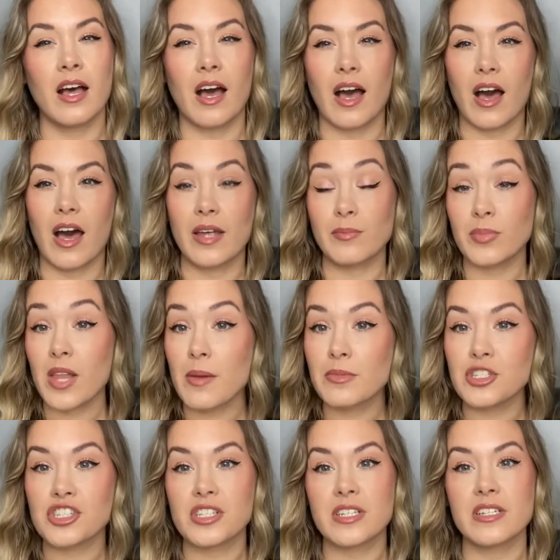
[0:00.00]
on
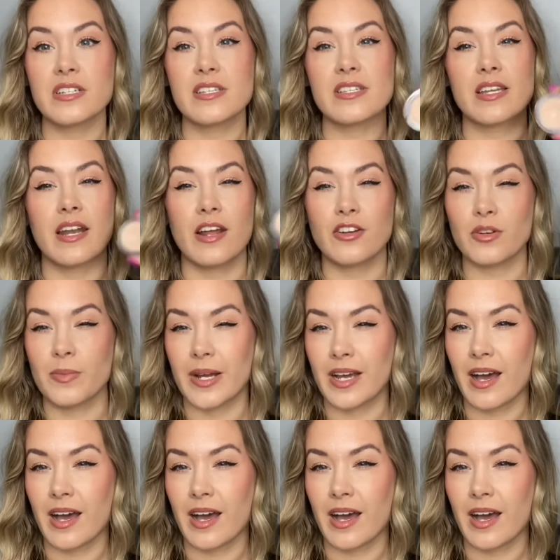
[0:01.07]
blemishes and under my